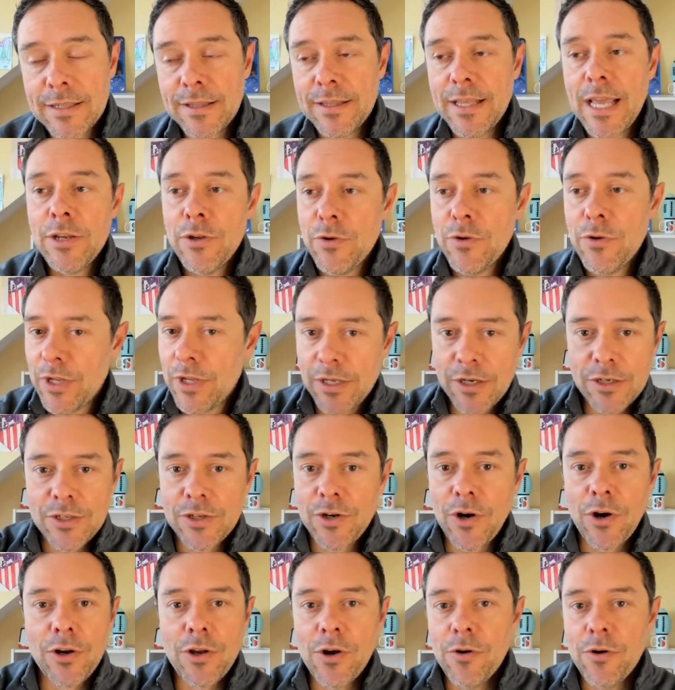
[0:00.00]
then you can
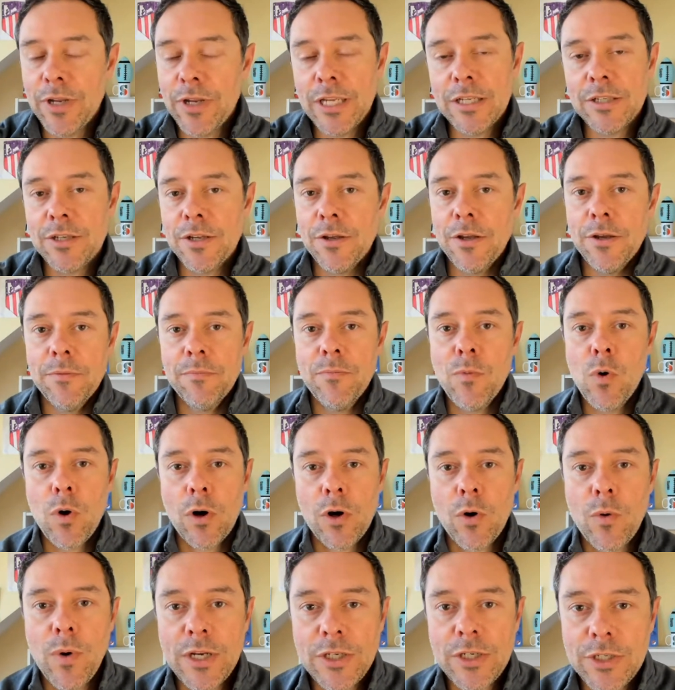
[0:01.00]
start going into more
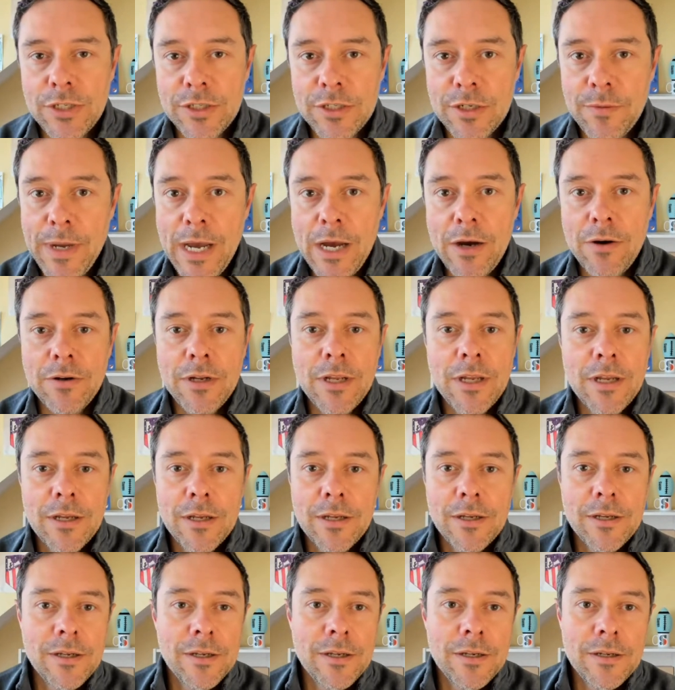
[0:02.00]
questions about
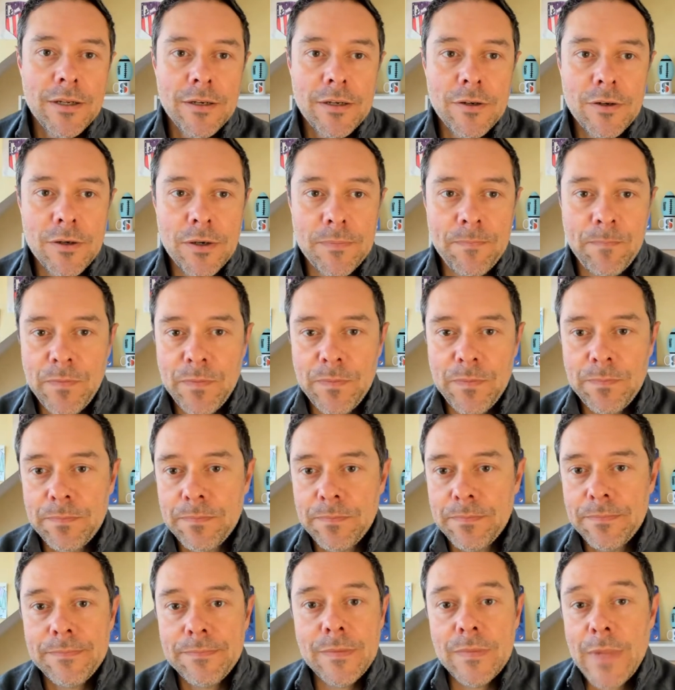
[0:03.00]

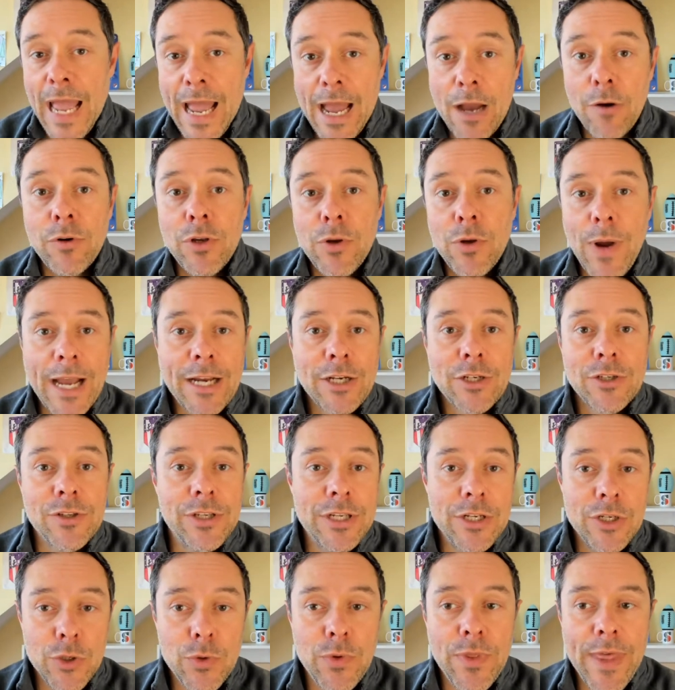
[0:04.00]
how you actually
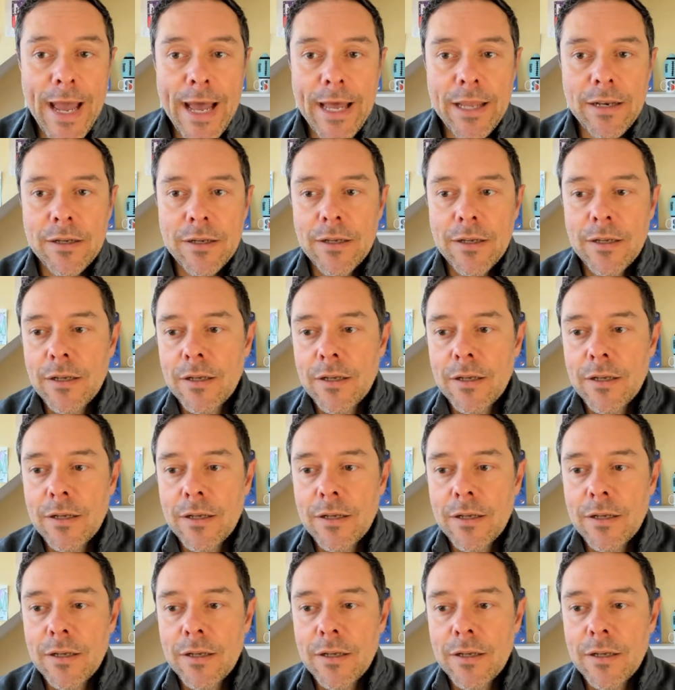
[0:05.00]
do that.